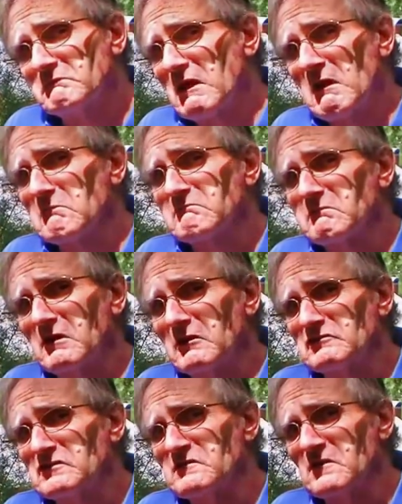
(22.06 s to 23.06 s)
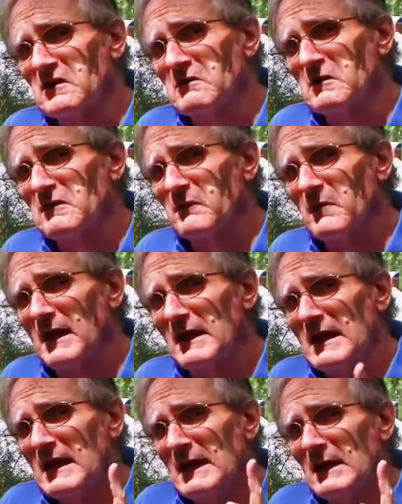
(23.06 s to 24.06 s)
you know, go too far away from
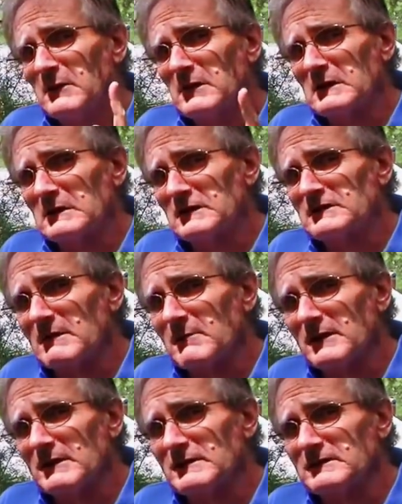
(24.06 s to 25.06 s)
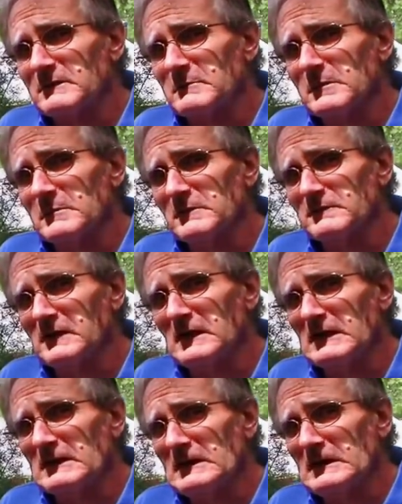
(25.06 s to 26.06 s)
that. We're going to look at something that some people
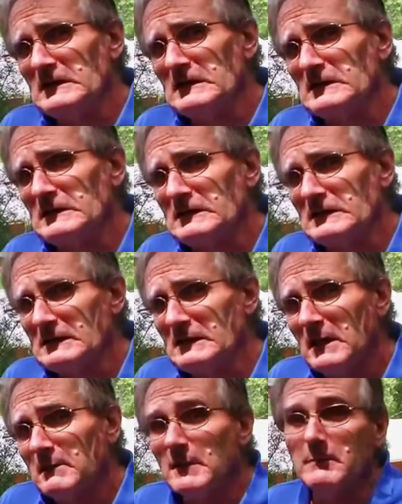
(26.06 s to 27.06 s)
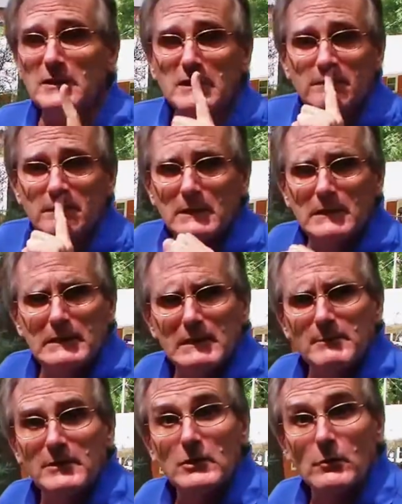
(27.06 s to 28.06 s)
find icky, maybe even a
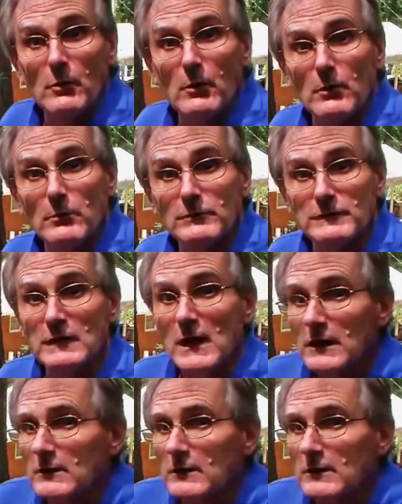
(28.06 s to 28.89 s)
little bit gross,